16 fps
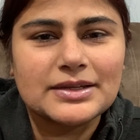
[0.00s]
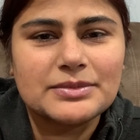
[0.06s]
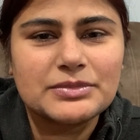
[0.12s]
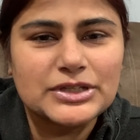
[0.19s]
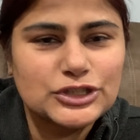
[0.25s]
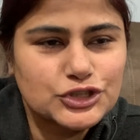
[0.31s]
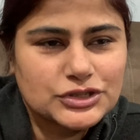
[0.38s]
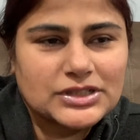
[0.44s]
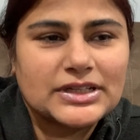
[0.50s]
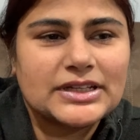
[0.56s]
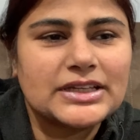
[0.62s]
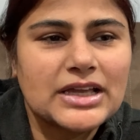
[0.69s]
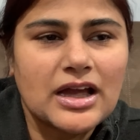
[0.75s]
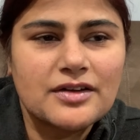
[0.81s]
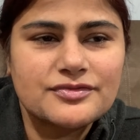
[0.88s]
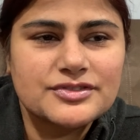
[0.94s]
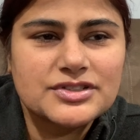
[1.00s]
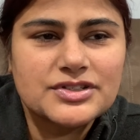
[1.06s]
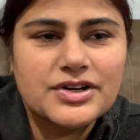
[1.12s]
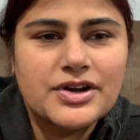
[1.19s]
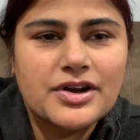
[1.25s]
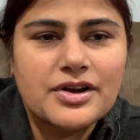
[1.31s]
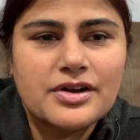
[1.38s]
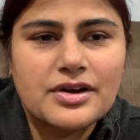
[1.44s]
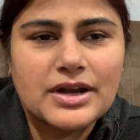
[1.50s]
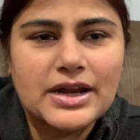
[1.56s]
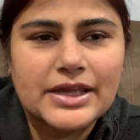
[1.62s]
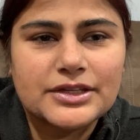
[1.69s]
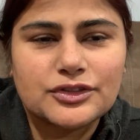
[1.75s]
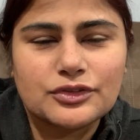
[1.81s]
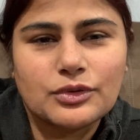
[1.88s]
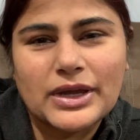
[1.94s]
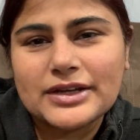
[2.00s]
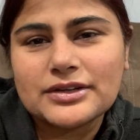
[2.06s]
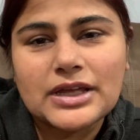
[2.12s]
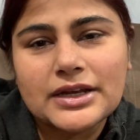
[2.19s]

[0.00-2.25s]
immediately after like you know and